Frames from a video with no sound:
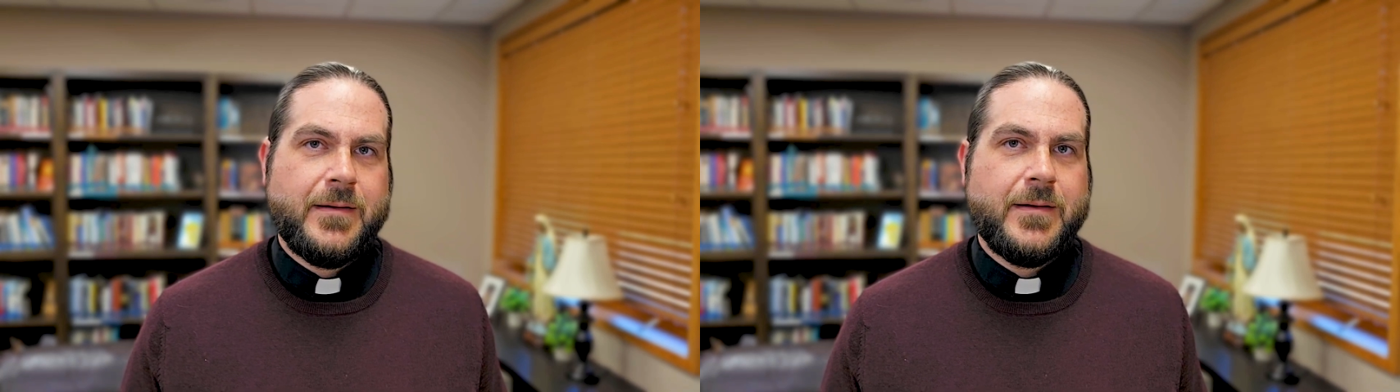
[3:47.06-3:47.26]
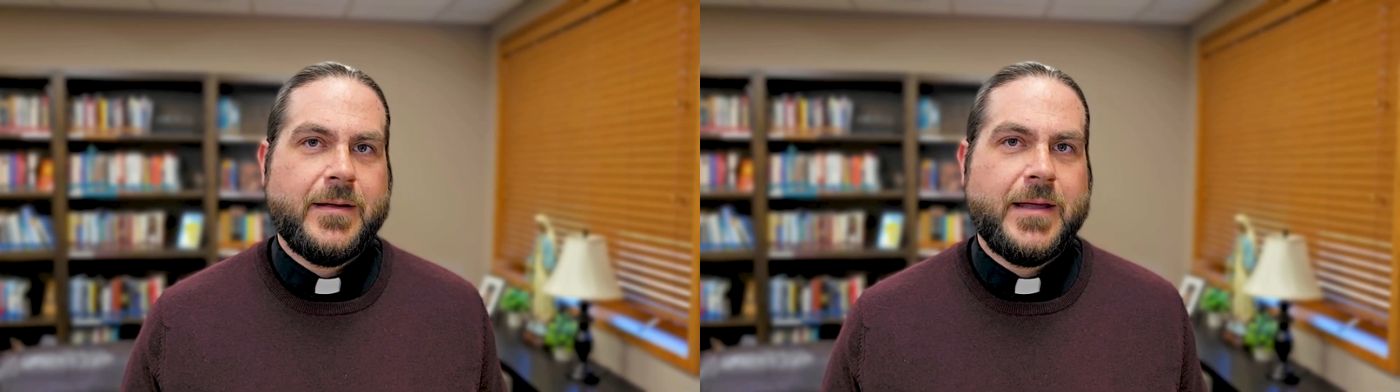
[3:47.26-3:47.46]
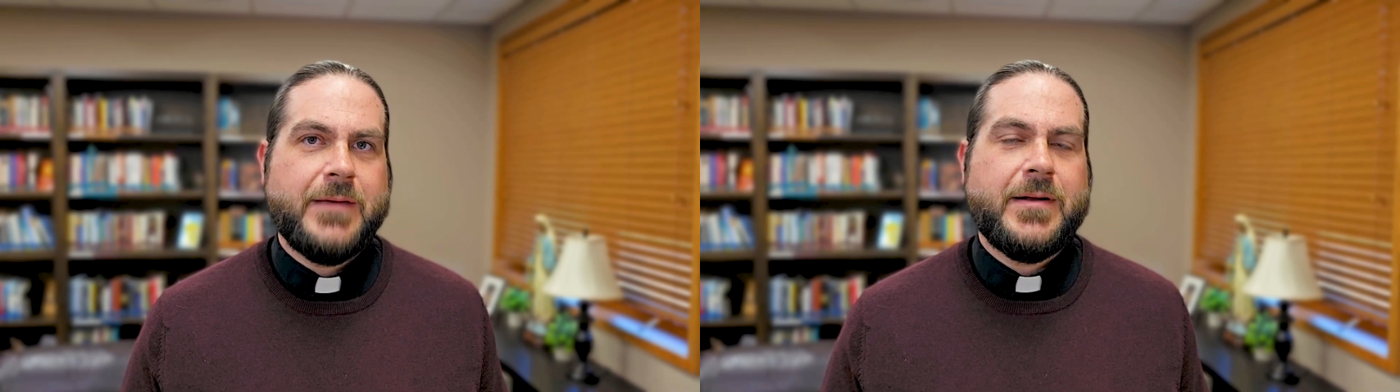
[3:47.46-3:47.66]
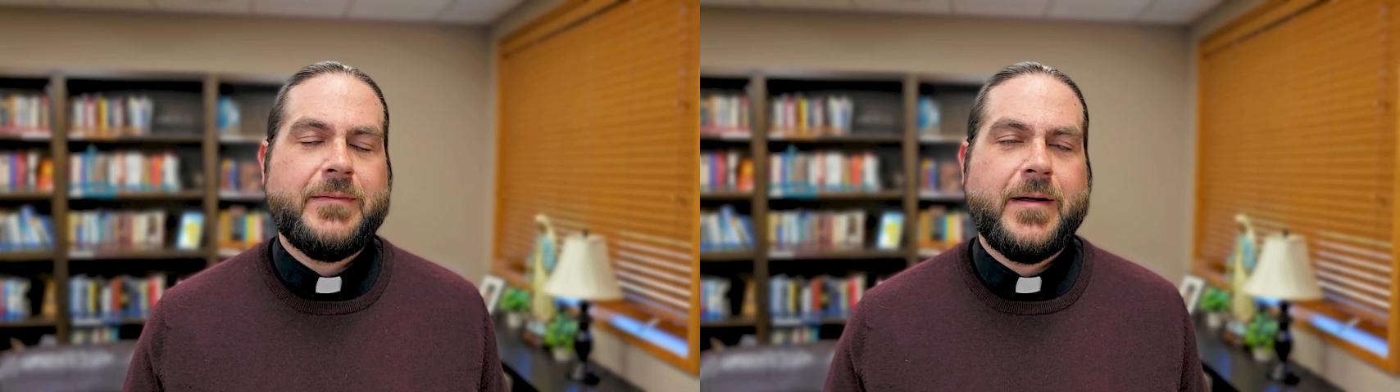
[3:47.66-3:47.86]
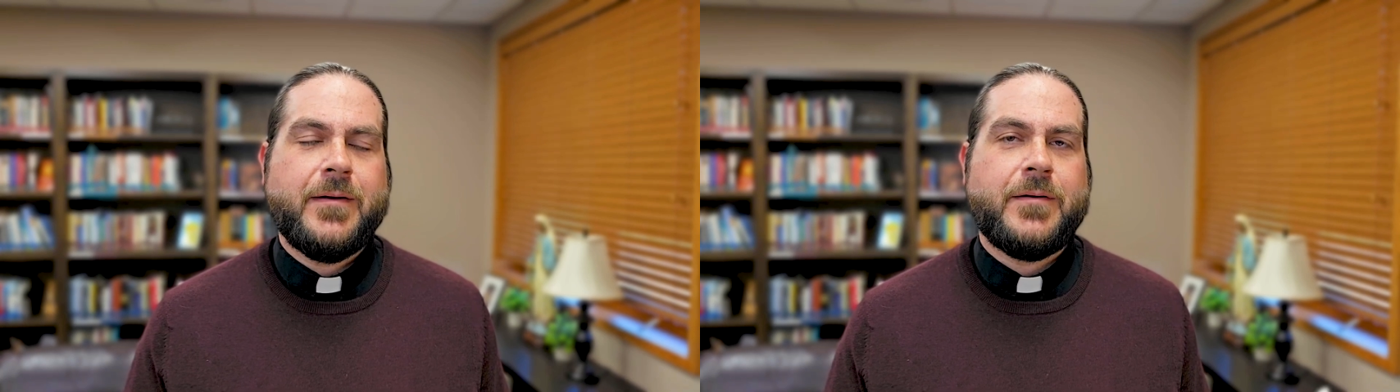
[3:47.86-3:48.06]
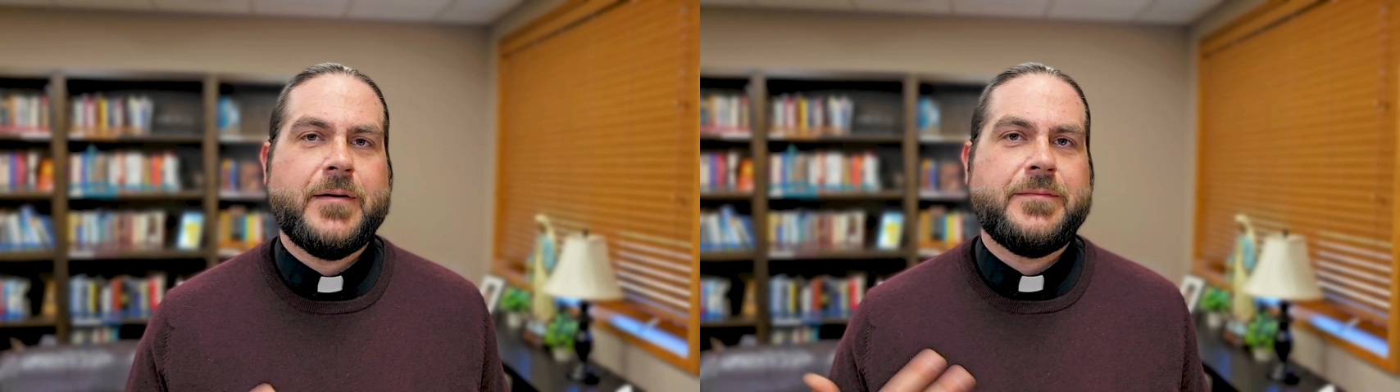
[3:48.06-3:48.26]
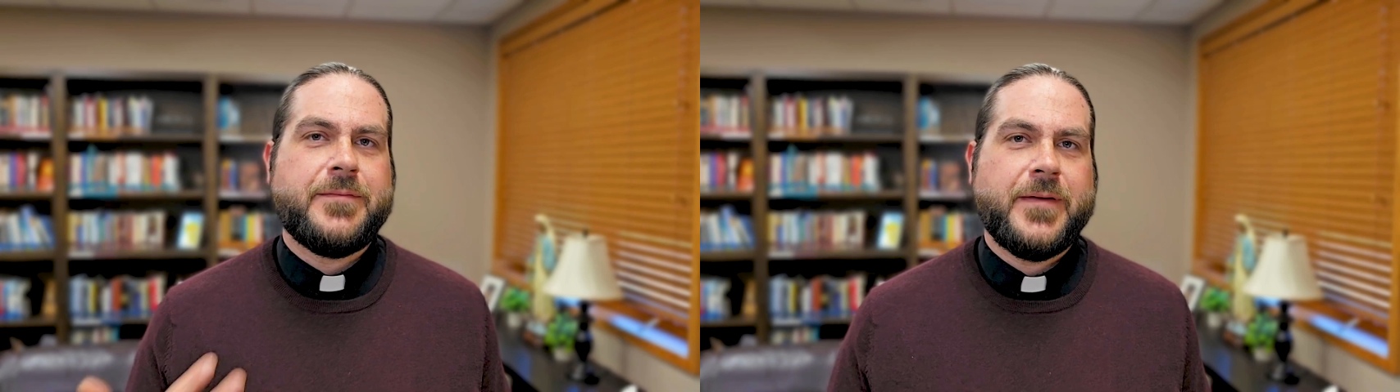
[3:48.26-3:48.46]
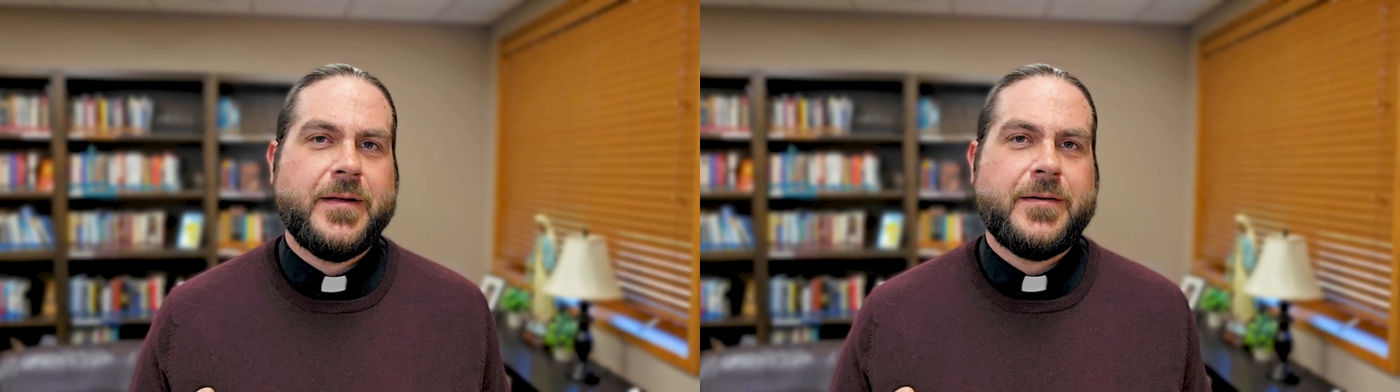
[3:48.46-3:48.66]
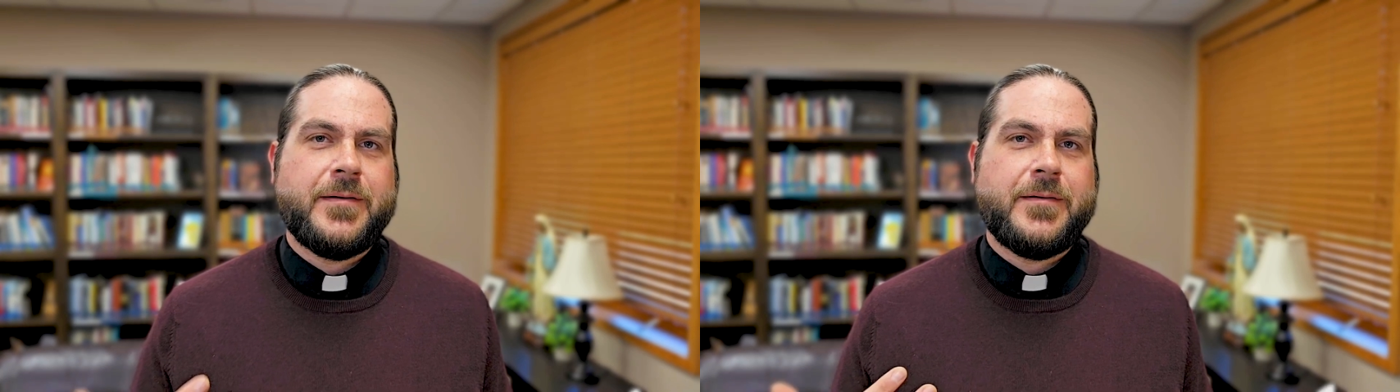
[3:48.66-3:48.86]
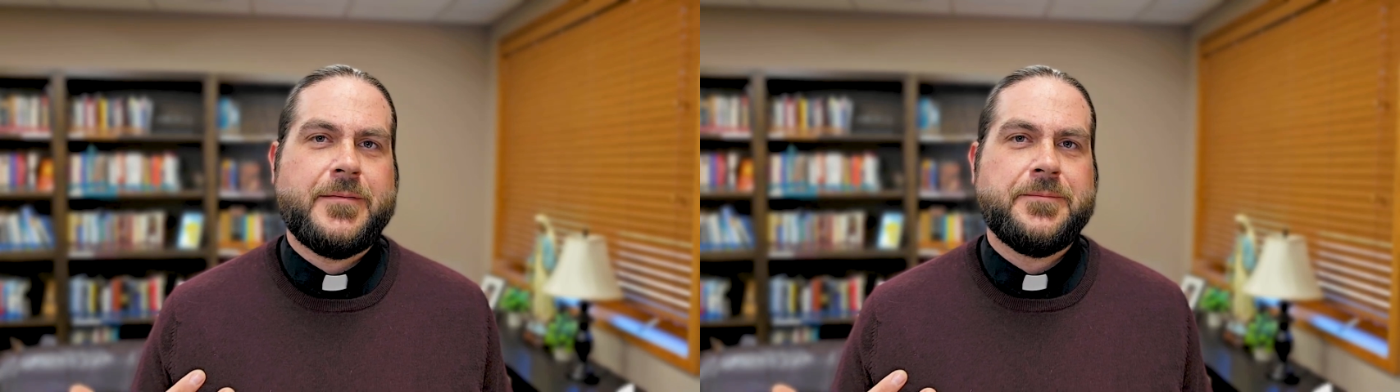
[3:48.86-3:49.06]
even if I don't
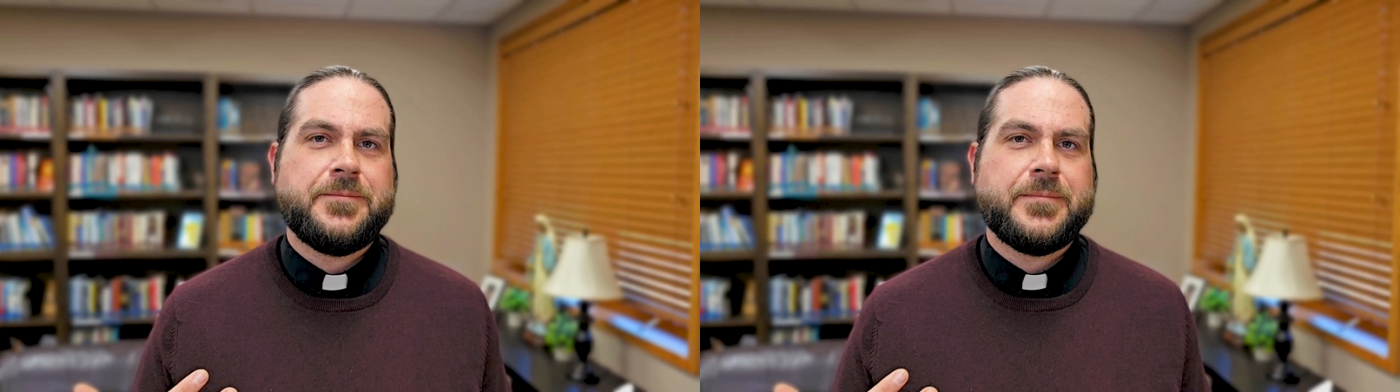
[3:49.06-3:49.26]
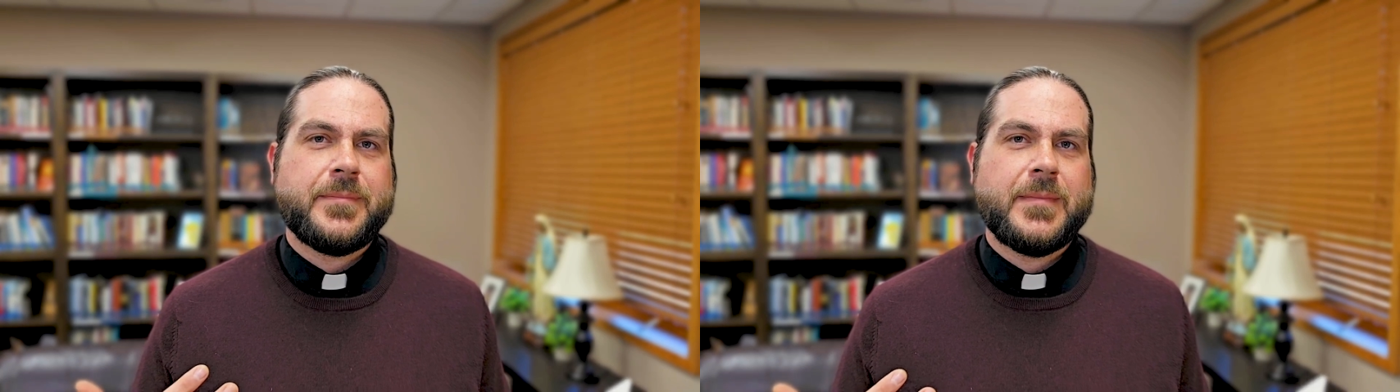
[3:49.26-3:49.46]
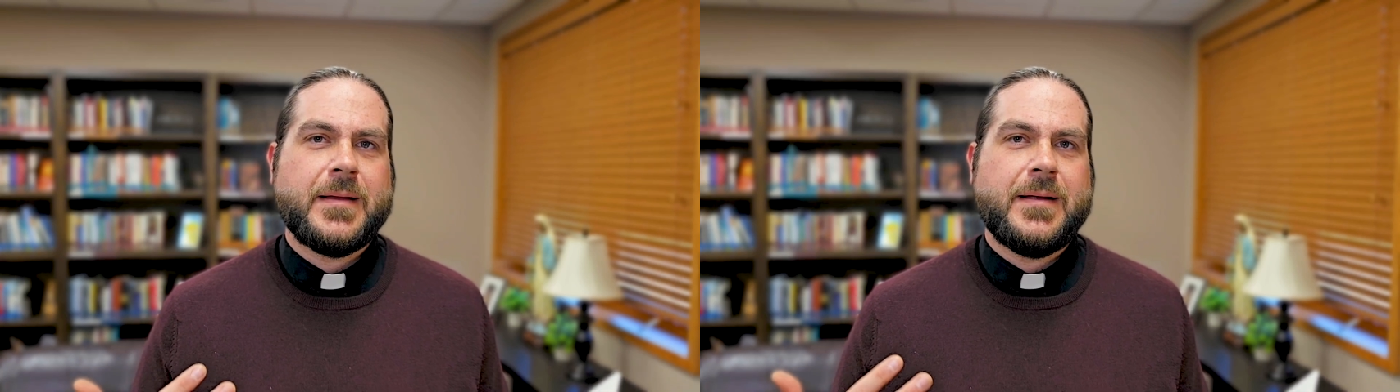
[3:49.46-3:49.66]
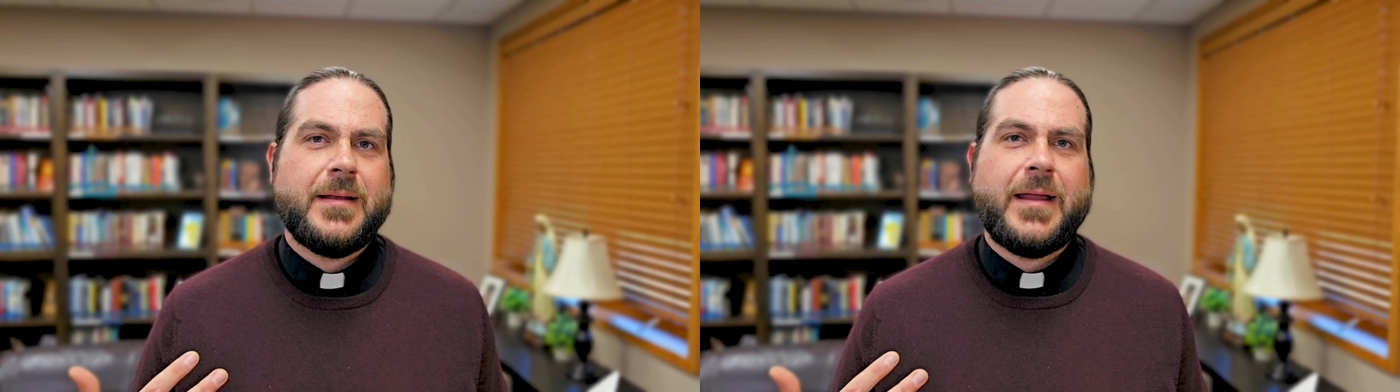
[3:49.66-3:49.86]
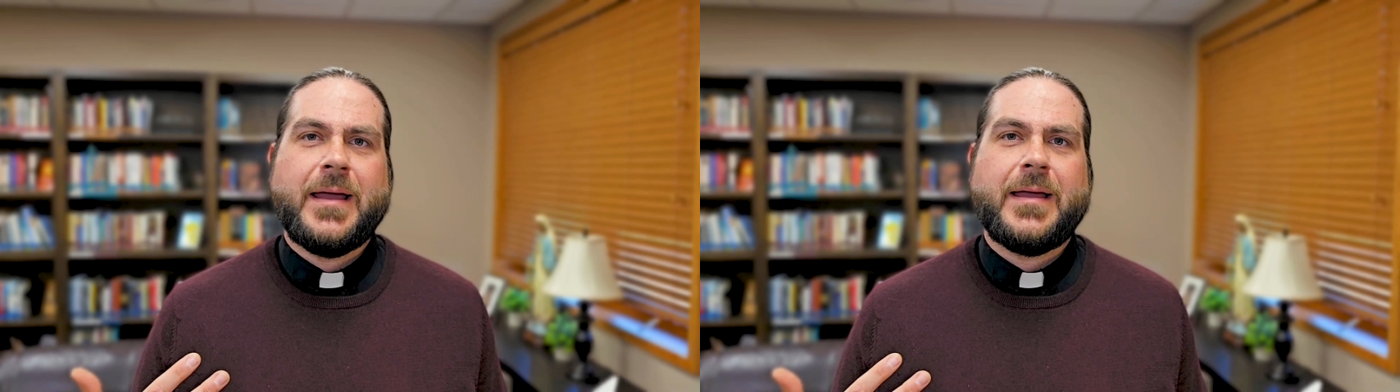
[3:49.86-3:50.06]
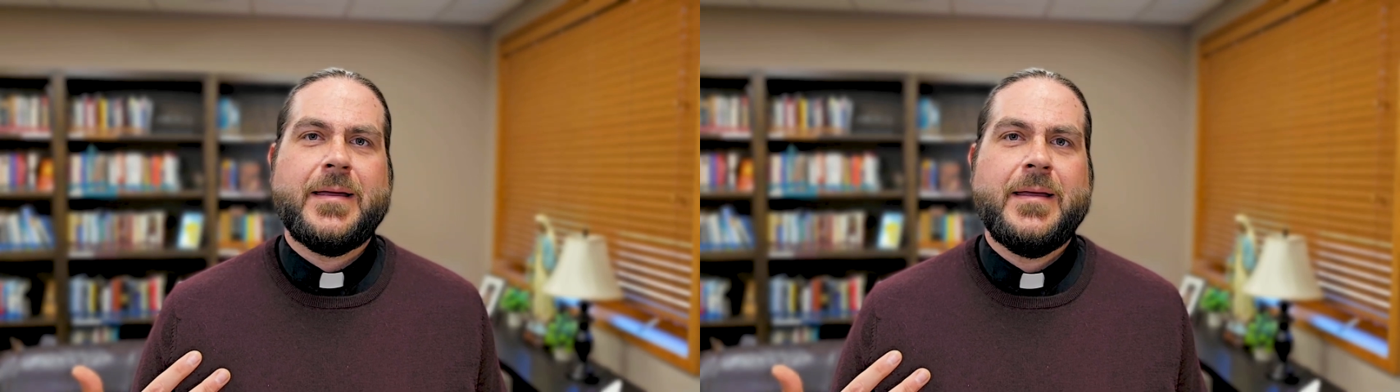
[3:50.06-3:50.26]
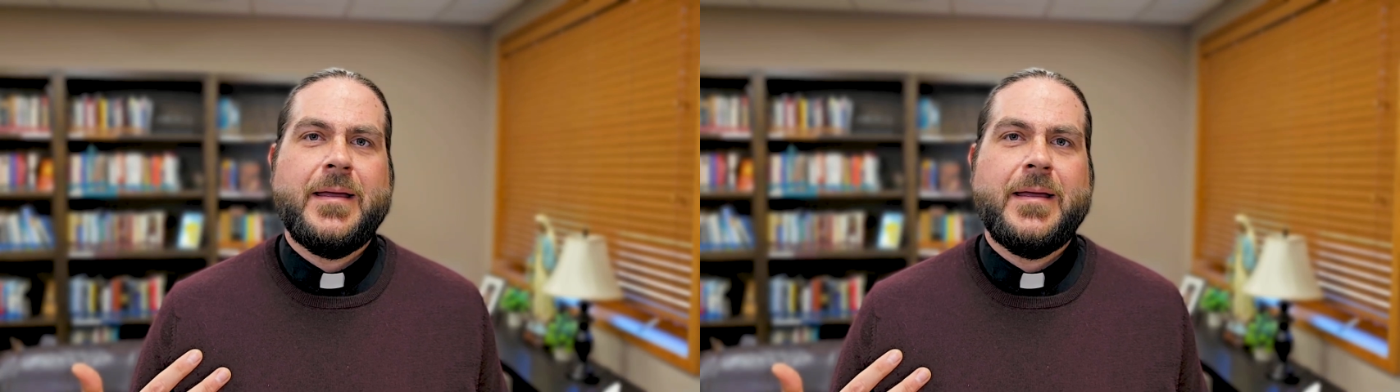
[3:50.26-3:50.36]
feel like